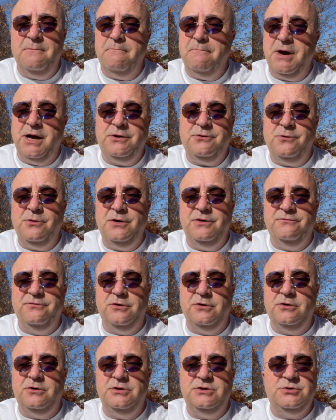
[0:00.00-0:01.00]

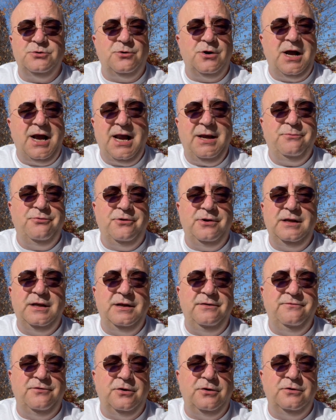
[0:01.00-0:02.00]
microinverters or hybrid
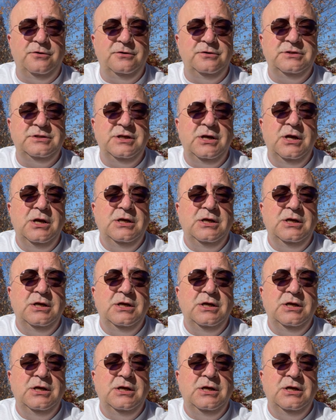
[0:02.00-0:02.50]
inverters,